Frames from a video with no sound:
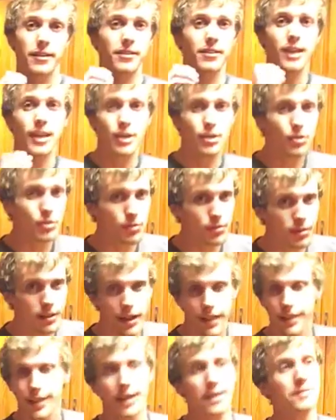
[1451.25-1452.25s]
Thank you
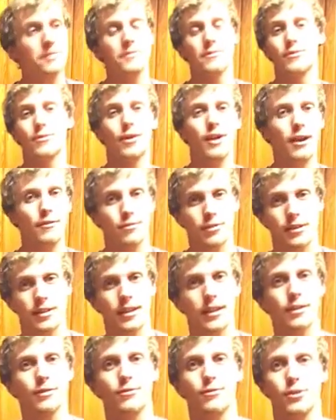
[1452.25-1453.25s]
again for
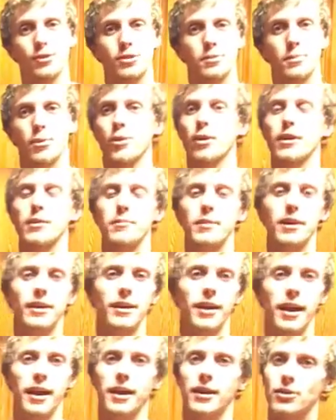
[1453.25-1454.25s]
everything, for supporting
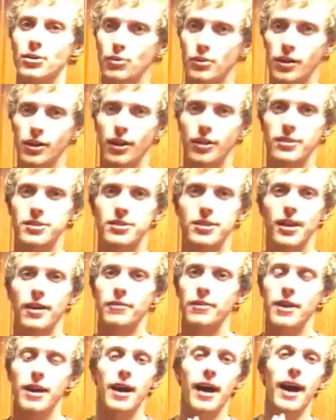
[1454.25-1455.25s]
me and doing all this
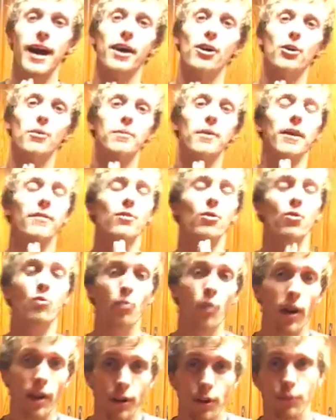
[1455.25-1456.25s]
stuff. I hope you have a
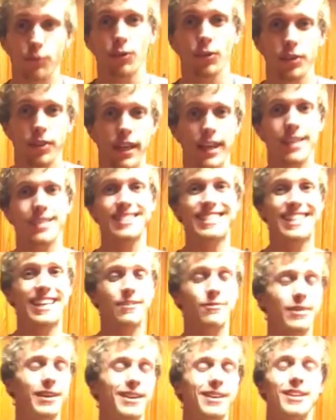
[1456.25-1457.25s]
wonderful
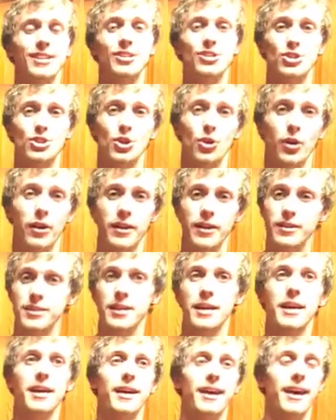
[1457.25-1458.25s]
Thanksgiving. Enjoy it.
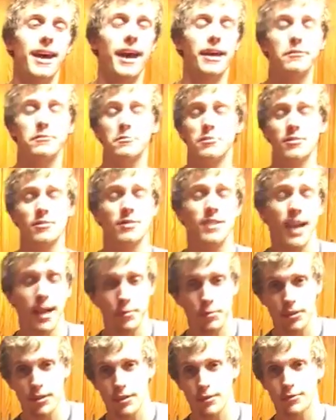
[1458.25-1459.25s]
Have
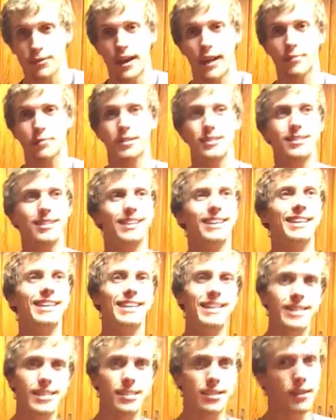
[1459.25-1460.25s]
time with your families.
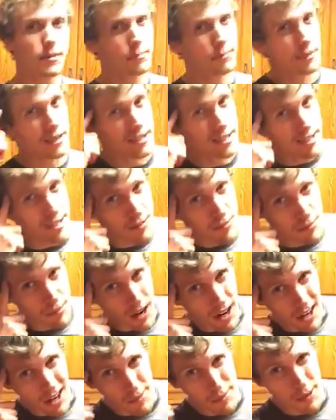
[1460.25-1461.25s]
Eat. Be
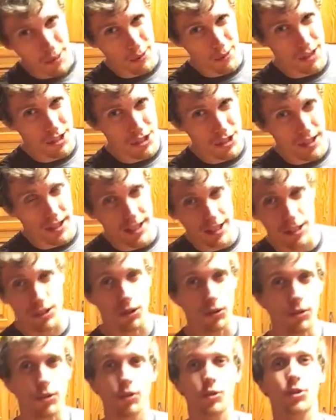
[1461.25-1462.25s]
smart about what you eat.
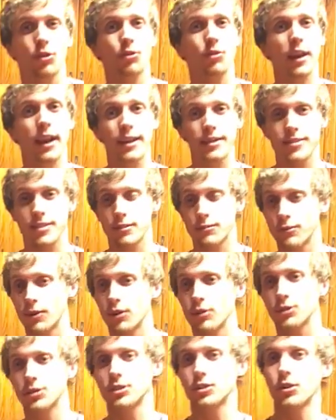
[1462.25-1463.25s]
Don't go crazy,
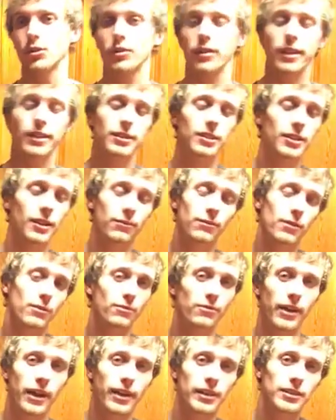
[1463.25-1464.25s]
folks. Don't stuff your
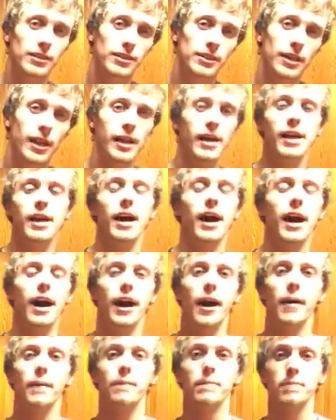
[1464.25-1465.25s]
face.
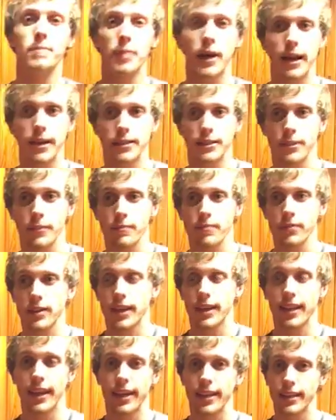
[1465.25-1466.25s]
But
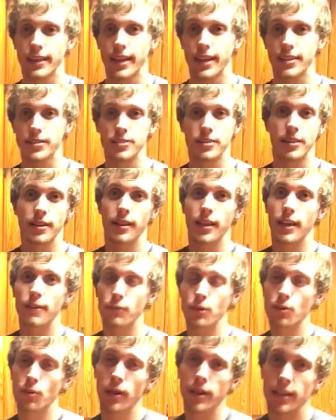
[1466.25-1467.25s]
in any case,
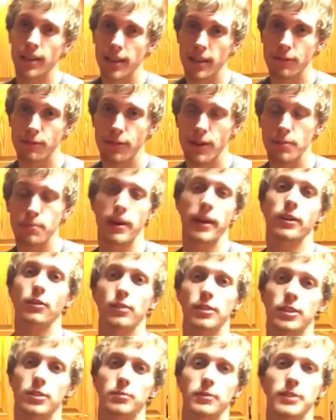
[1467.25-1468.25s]
if you want to get fit by
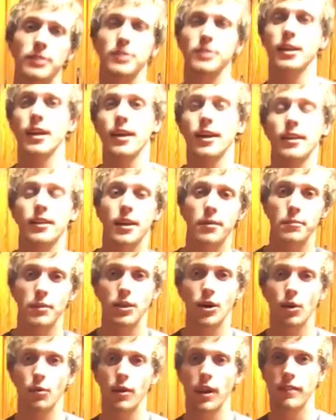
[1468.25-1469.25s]
Christmas, let me
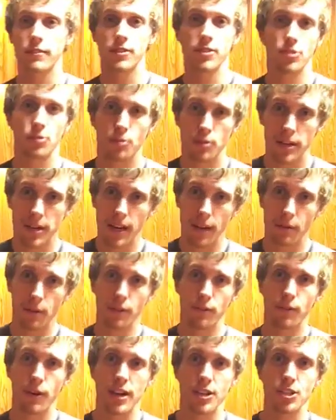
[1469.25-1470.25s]
know. We have this 3-day
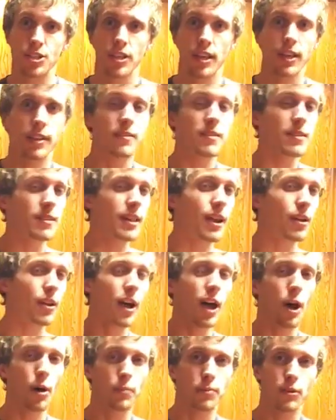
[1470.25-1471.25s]
refresh thing that'll
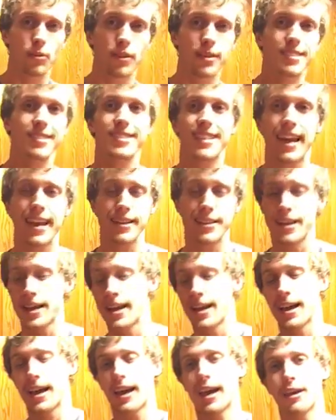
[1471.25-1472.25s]
help you get set.
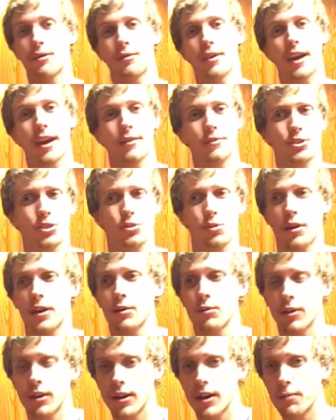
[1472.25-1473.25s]
And we have this
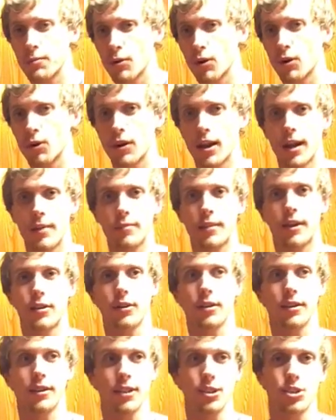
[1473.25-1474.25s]
21-day program
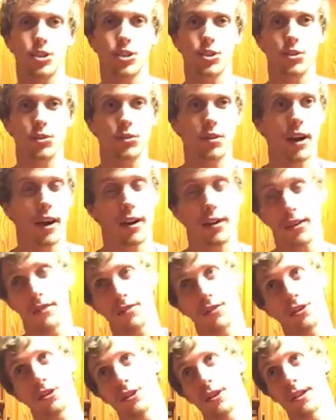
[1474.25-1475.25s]
that'll get you, or
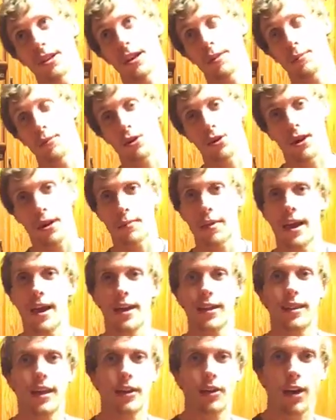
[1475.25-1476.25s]
even 30-day program
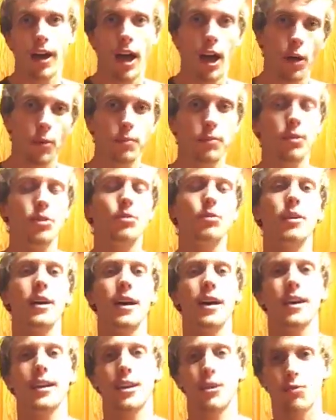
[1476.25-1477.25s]
that'll help you
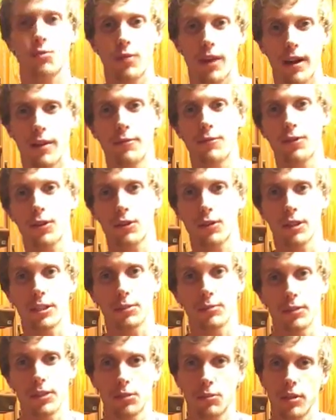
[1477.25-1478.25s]
get ready for
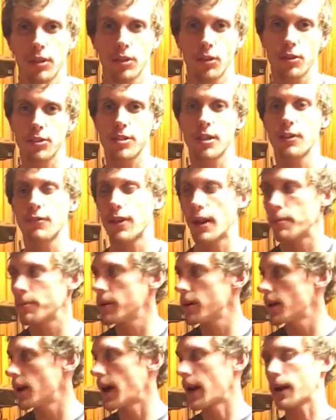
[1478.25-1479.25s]
Christmas. When you go see your family,
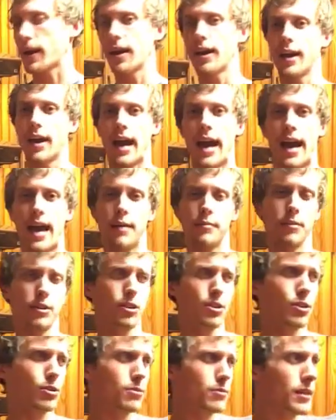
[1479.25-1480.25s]
you're like, I'm a
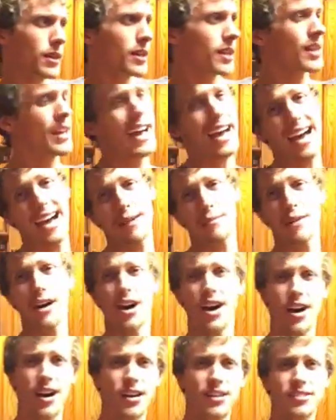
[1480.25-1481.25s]
new me. I'm
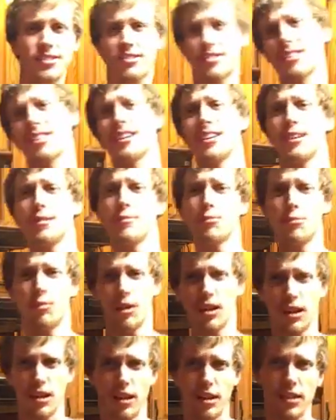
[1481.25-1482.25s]
awesome.
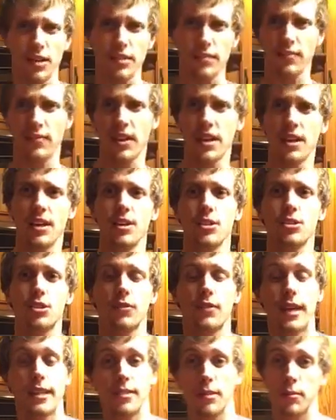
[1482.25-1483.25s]
What? So if
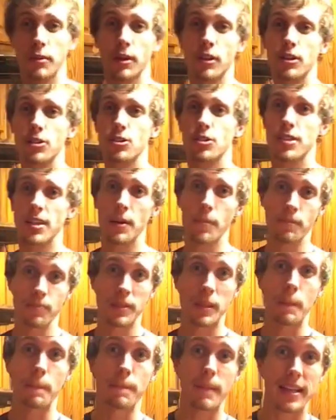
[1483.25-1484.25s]
that's something you're interested
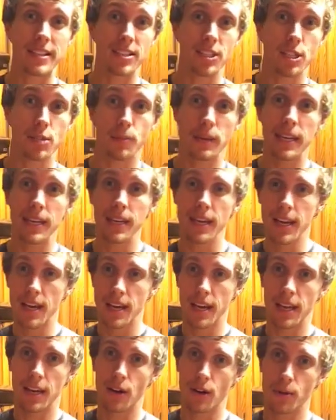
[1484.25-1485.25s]
in, message me
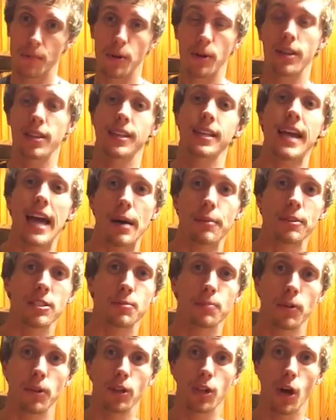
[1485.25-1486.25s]
or put in the comments
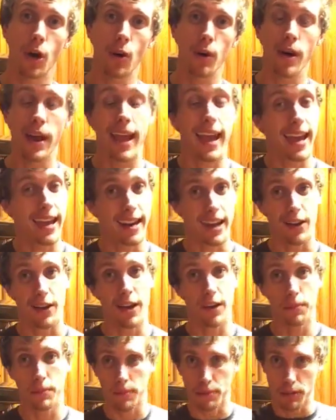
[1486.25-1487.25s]
below, and I'll
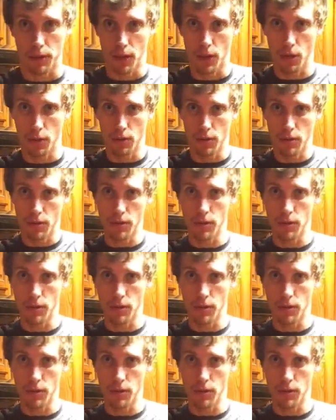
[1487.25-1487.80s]
help you.